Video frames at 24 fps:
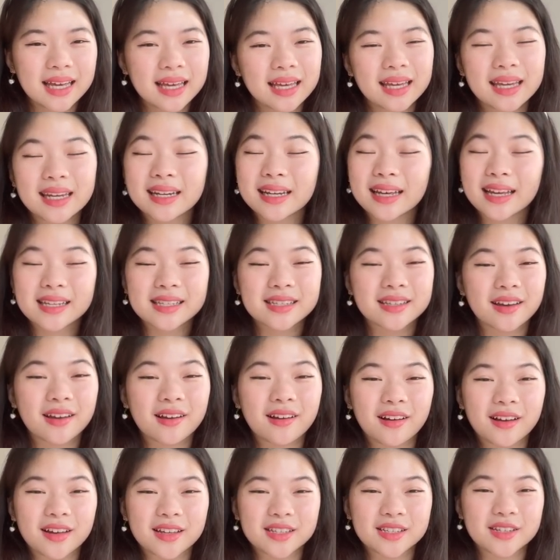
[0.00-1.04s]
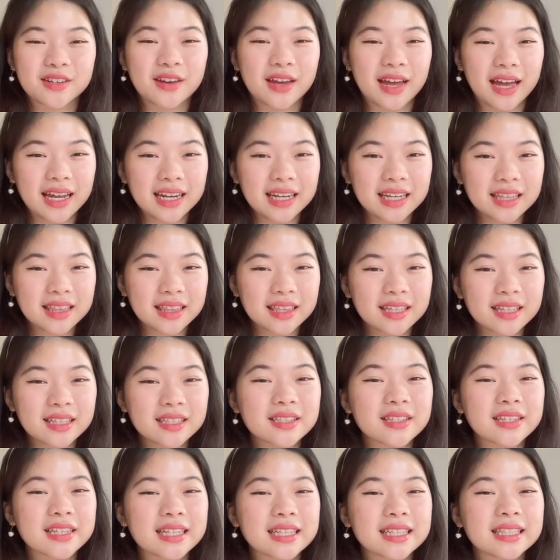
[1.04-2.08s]
It does not cost you anything
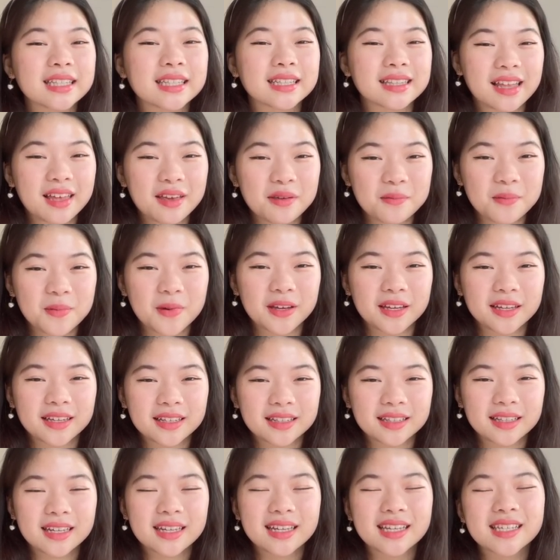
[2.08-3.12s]
to hit the like button,